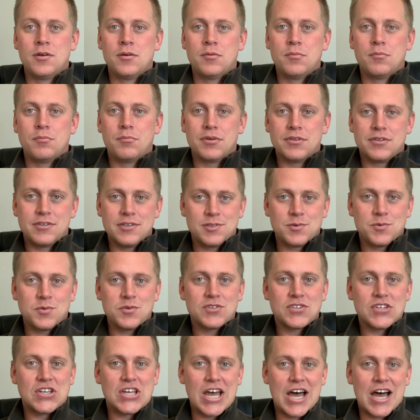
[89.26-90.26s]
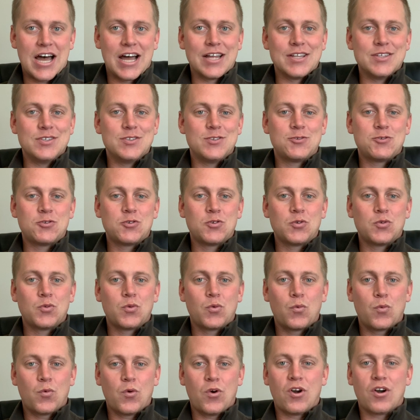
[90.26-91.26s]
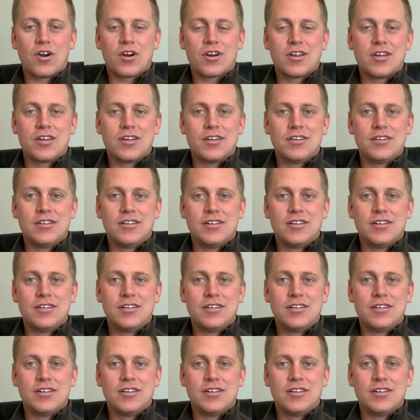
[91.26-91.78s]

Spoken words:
But this was God's work.